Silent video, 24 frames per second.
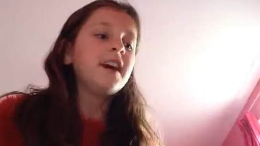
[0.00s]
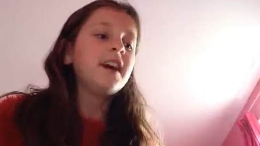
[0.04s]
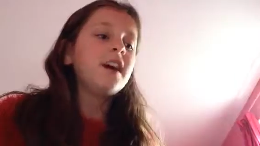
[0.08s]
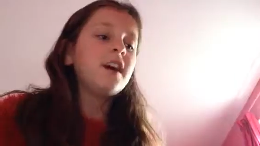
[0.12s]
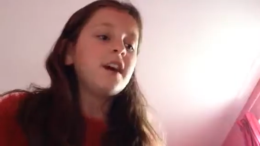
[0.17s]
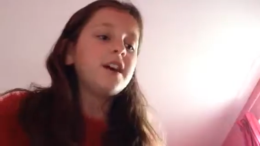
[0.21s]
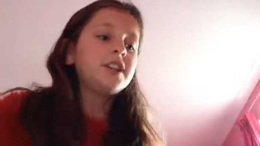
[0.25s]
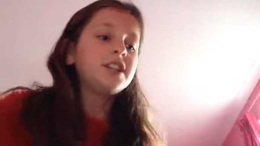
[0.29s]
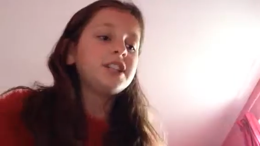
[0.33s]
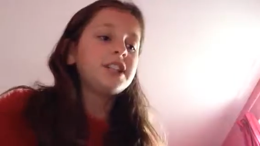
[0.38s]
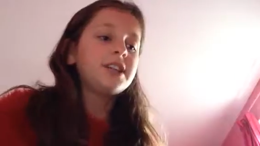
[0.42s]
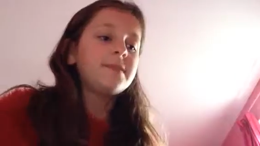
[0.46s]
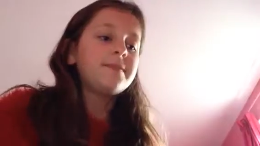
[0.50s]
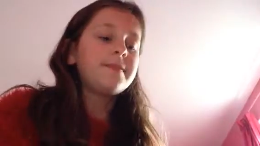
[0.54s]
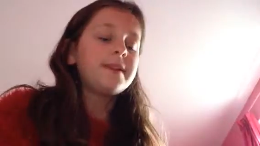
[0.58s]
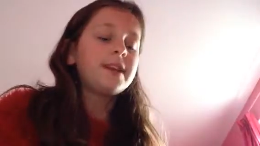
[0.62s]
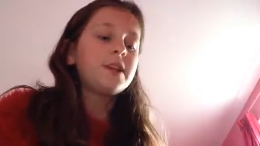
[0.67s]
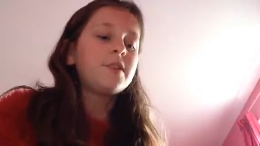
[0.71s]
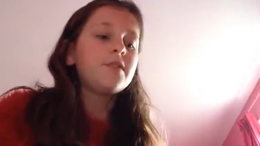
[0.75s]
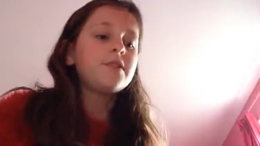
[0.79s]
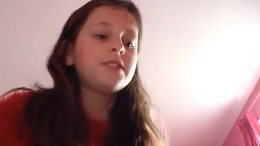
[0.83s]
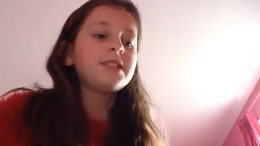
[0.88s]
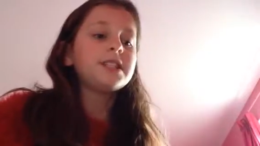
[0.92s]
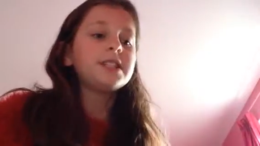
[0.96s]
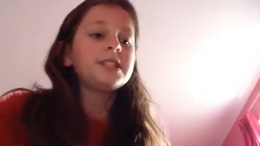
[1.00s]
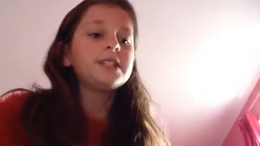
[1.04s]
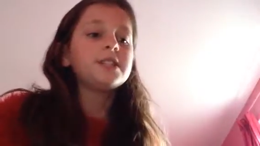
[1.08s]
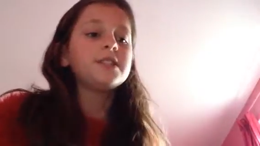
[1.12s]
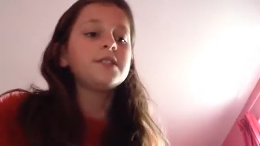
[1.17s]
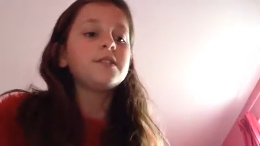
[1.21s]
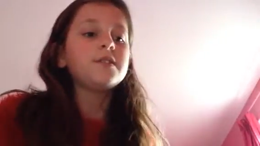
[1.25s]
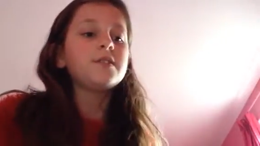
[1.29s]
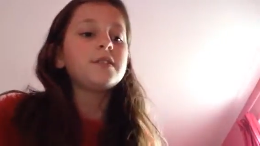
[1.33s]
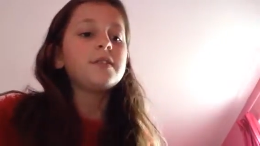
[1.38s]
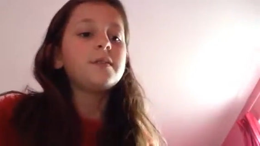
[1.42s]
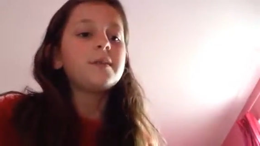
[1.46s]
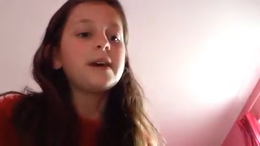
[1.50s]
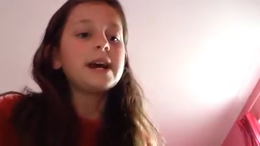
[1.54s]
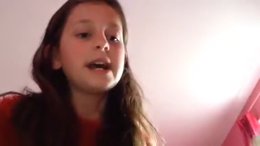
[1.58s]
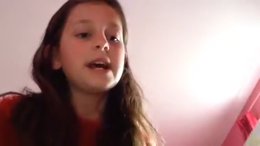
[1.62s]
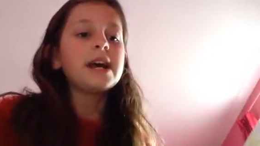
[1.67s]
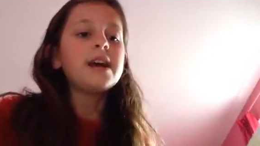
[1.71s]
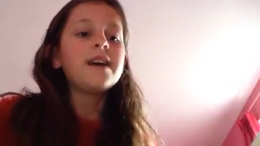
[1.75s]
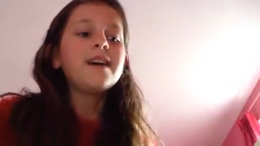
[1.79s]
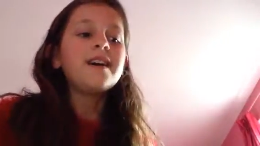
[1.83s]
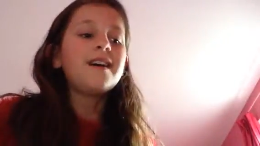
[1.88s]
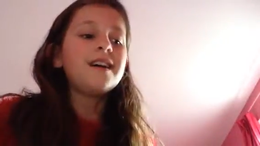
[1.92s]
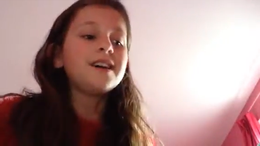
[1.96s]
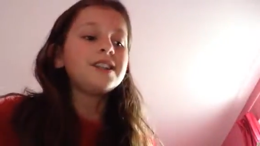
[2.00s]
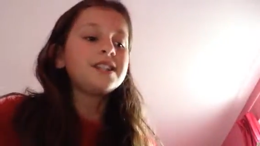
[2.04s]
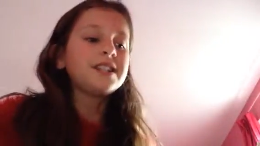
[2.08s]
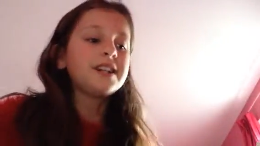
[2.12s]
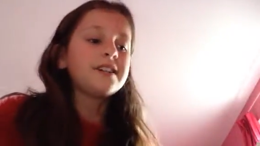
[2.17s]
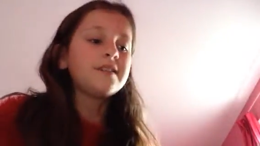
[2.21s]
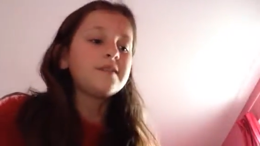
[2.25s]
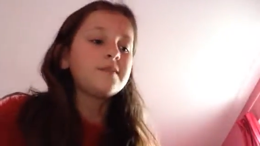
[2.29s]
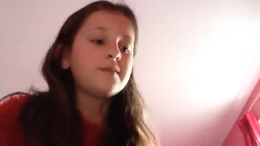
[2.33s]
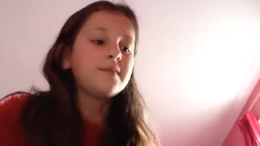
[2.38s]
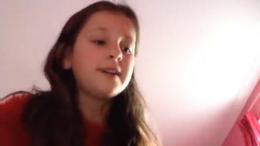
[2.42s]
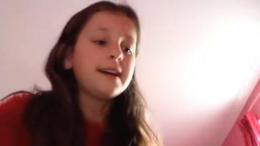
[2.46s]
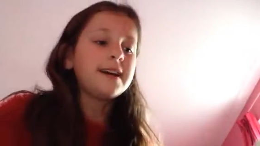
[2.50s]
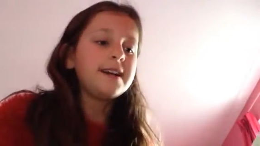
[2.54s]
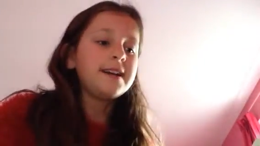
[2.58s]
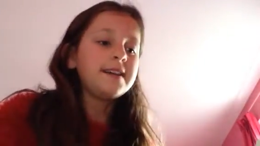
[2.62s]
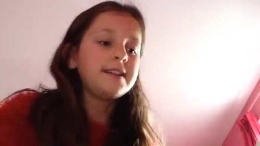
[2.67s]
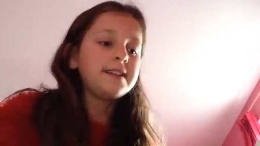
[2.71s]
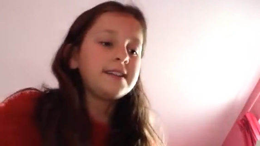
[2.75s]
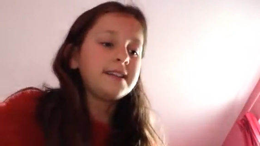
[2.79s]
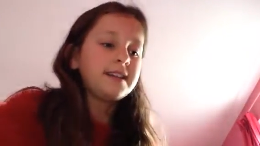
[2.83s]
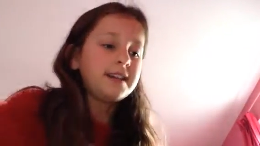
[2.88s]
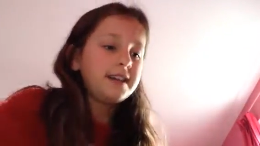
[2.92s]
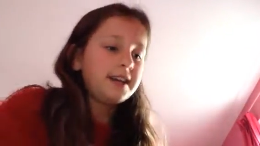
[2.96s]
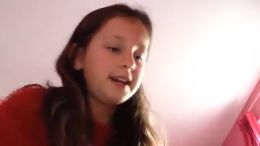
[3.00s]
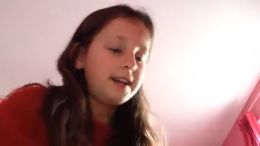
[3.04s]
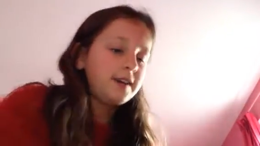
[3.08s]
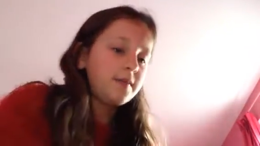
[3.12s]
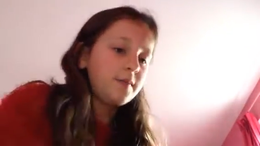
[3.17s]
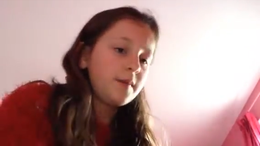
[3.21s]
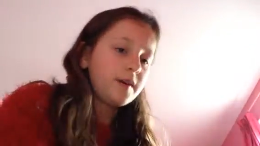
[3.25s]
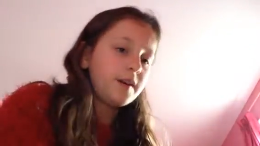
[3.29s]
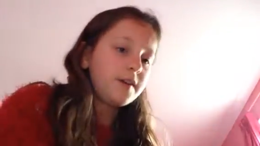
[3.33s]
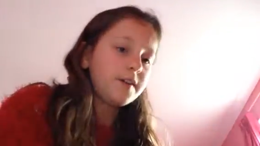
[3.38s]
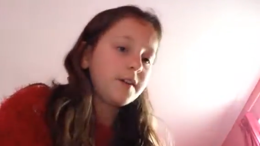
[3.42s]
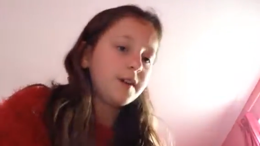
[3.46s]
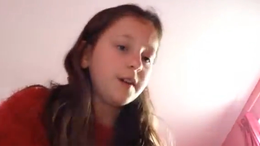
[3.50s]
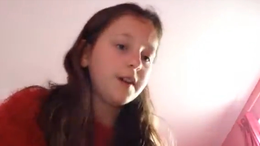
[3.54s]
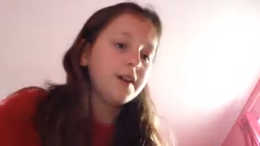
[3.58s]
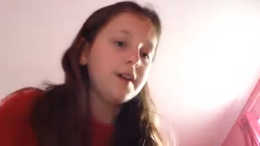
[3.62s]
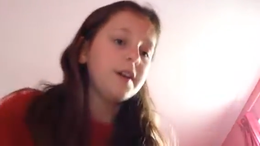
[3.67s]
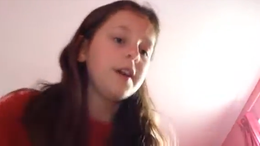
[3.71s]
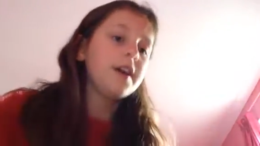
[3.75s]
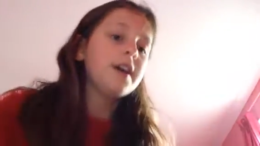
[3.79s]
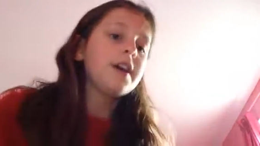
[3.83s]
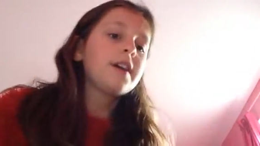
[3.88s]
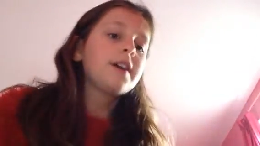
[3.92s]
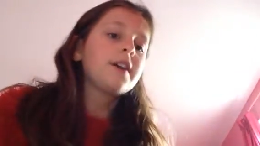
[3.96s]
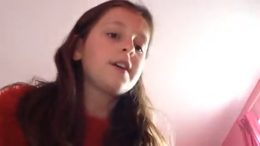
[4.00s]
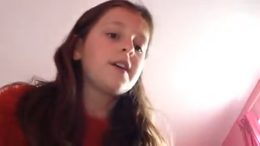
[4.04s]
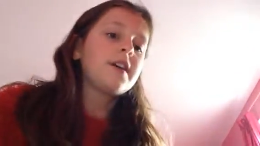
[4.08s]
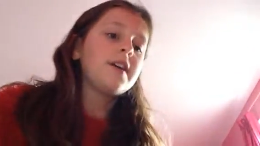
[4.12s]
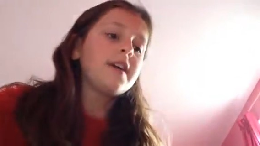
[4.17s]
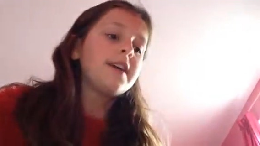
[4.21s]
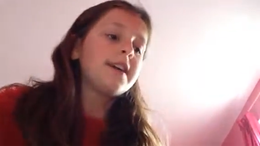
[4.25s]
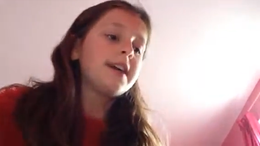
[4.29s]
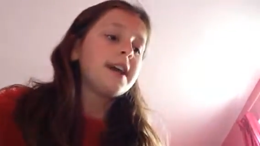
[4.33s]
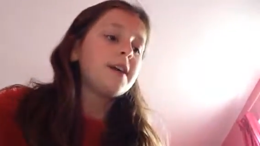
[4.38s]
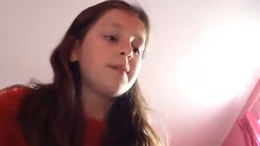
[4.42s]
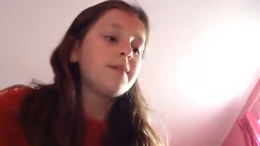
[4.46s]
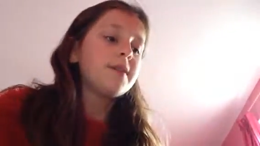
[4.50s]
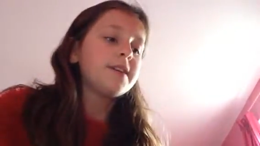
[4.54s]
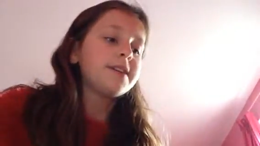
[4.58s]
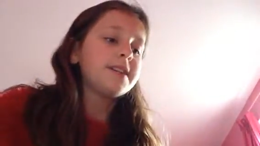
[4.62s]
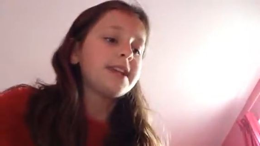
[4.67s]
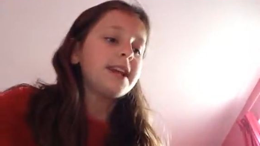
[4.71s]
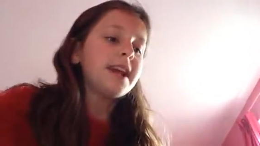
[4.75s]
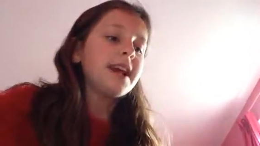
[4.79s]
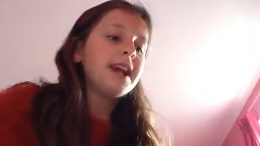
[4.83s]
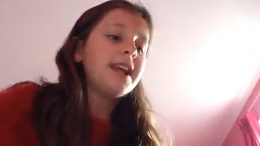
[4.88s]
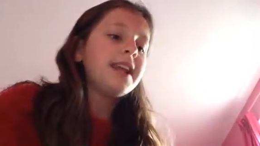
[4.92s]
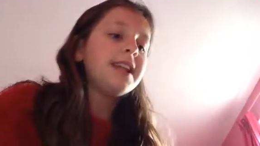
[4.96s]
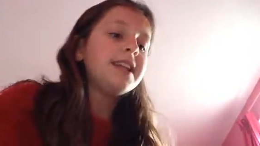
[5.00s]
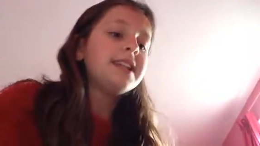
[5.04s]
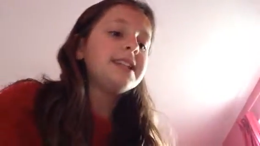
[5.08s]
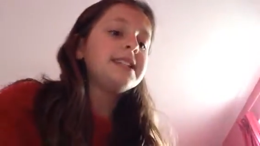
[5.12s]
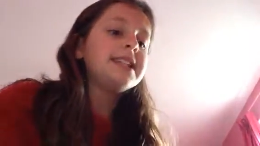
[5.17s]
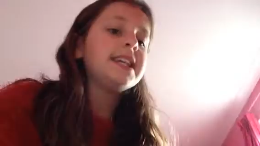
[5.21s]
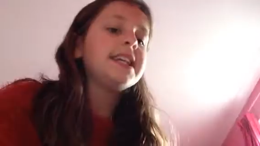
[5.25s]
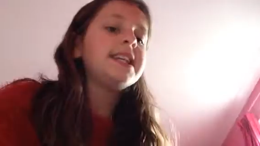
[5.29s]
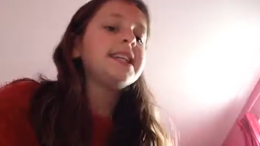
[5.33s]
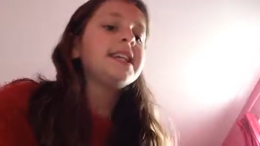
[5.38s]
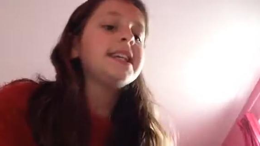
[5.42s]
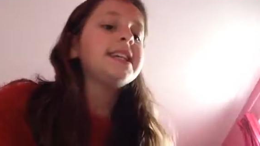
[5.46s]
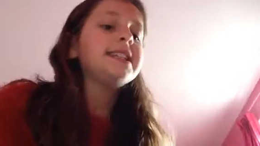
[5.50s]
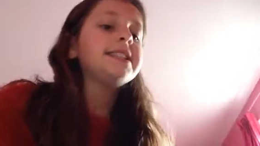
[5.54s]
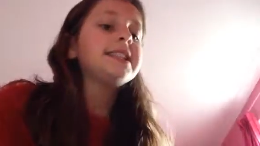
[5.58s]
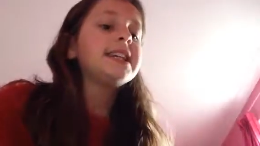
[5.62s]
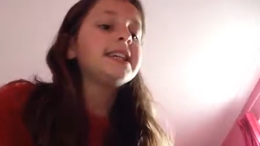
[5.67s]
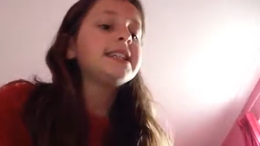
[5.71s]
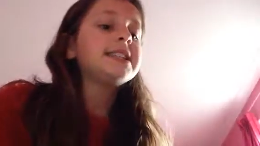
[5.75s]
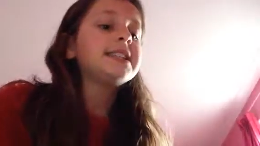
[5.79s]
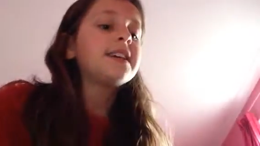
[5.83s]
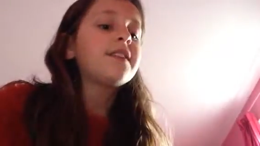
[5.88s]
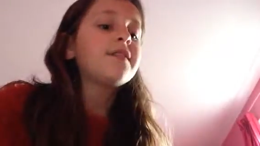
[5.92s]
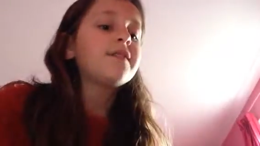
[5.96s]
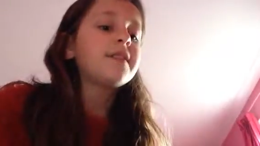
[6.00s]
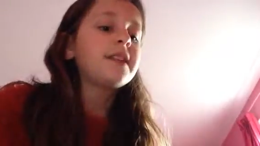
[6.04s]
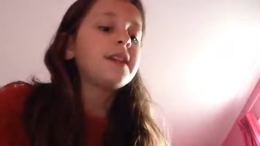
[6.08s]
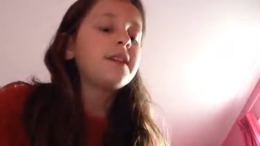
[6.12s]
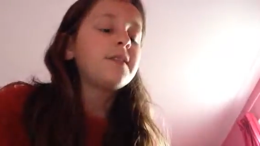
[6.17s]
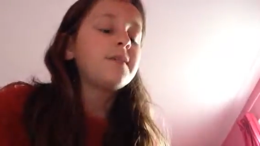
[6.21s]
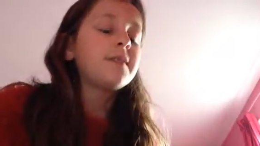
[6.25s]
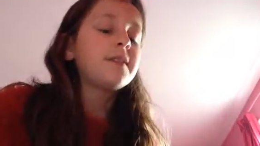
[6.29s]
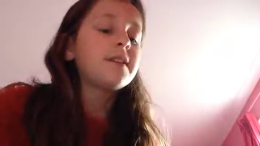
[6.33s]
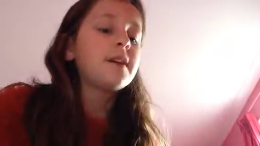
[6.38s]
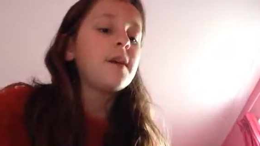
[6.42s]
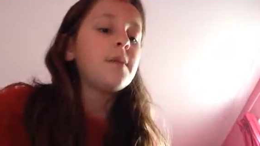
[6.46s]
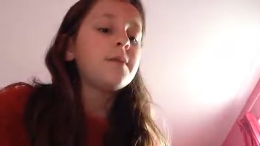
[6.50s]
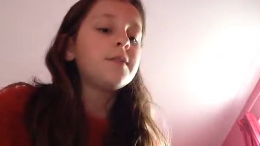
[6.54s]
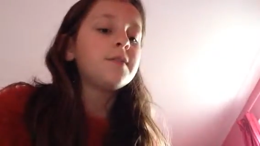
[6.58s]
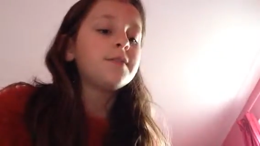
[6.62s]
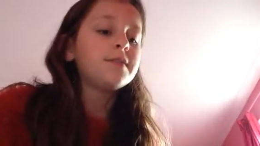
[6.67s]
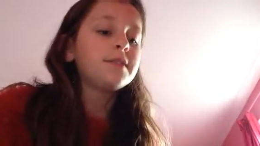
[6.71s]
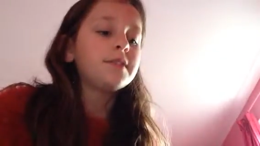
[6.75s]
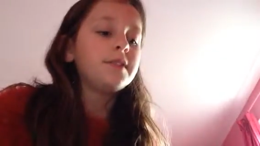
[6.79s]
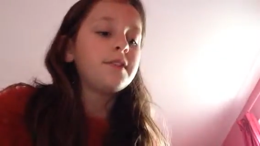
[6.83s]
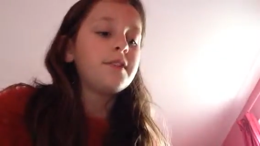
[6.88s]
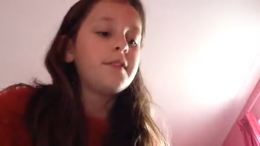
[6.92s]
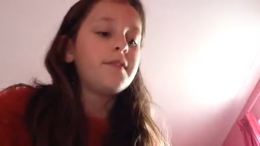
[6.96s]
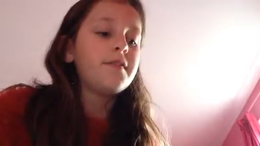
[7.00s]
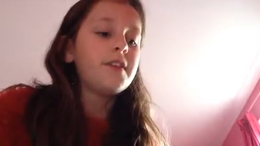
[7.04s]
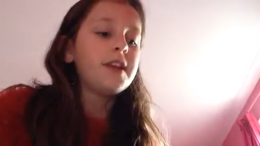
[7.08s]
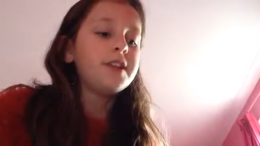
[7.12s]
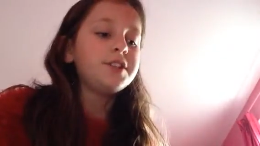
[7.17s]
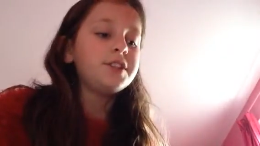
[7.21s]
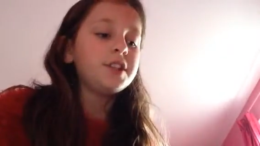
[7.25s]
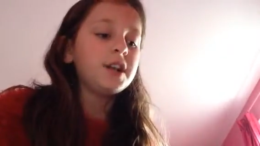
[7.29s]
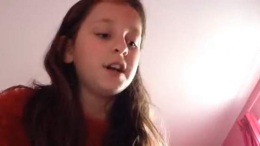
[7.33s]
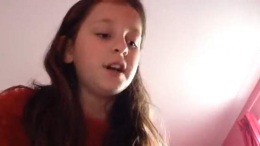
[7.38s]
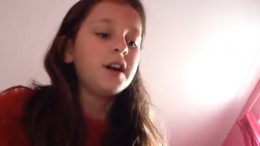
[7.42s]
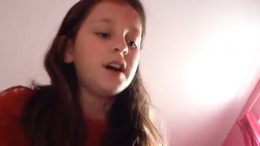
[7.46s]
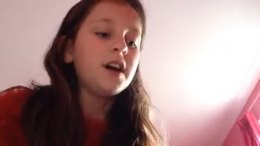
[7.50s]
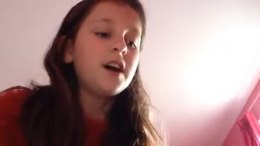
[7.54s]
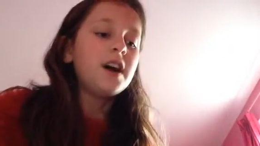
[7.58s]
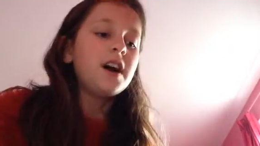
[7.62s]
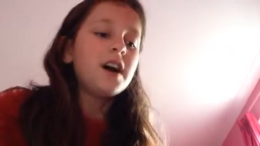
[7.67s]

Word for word: I shall be your assistant on the way. I shall wait here while you go and get ready. Lizzie needs to get your stuff ready. We're going on an adventure.